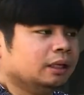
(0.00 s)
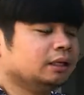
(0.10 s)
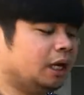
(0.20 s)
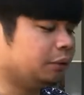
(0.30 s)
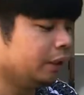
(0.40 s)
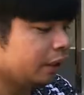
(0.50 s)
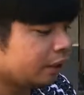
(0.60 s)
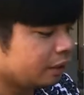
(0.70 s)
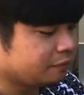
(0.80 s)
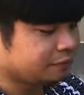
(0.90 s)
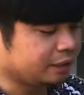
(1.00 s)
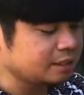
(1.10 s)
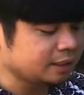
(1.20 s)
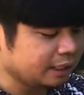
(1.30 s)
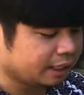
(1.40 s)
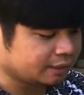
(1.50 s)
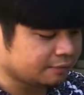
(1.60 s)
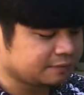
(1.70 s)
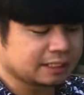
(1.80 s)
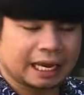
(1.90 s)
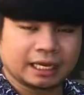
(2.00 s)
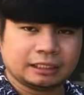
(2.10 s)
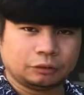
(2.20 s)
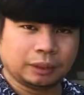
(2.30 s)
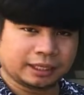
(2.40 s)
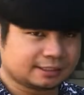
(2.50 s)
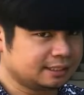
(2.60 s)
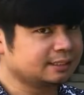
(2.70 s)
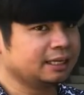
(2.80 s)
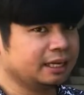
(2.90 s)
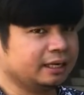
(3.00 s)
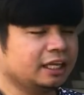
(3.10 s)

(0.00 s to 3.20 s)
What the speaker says: Now, if there is a negative sign that will exist here,